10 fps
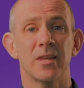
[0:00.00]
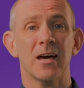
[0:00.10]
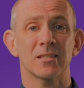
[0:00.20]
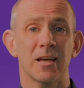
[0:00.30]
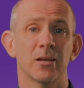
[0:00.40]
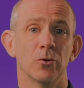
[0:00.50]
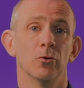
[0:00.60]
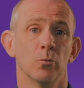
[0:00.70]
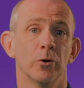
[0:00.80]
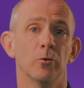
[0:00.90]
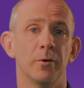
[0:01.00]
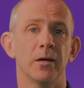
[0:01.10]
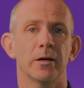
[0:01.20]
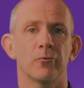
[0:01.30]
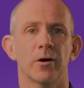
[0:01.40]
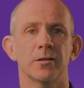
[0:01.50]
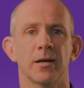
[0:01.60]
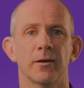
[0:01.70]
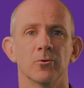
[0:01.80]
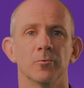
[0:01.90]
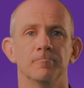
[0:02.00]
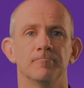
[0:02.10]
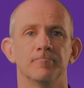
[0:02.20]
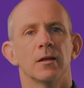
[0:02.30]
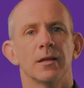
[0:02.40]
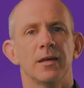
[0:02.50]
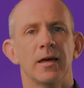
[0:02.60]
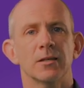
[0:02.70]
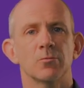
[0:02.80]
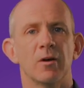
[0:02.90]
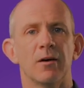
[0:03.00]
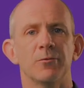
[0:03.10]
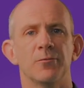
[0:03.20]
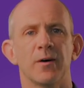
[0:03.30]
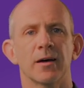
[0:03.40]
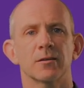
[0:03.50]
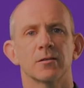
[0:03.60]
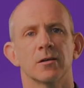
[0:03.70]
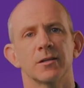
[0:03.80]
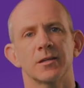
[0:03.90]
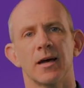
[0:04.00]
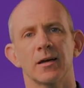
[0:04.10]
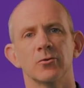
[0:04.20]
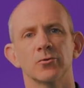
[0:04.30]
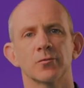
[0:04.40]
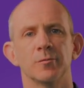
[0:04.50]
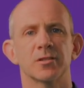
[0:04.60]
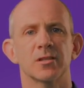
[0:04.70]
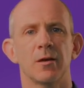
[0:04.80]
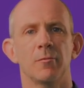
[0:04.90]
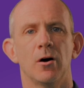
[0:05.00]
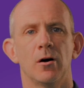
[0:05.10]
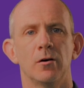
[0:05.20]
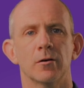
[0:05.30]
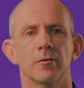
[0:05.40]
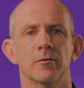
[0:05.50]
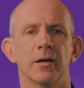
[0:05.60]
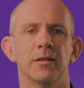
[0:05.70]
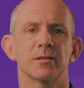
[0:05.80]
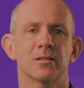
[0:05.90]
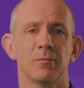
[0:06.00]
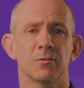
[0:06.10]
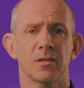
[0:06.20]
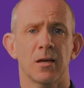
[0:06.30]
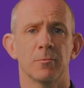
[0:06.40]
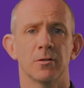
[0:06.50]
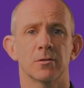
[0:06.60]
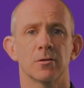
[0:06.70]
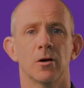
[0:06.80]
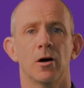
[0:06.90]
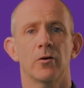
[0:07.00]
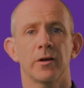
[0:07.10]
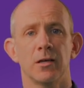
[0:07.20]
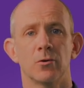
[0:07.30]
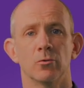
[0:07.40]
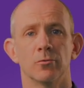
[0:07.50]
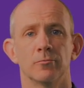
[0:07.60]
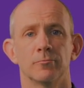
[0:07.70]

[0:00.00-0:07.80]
that angle will be a right angle. Next, we have the fact that angles from the same arc in the same segment are equal.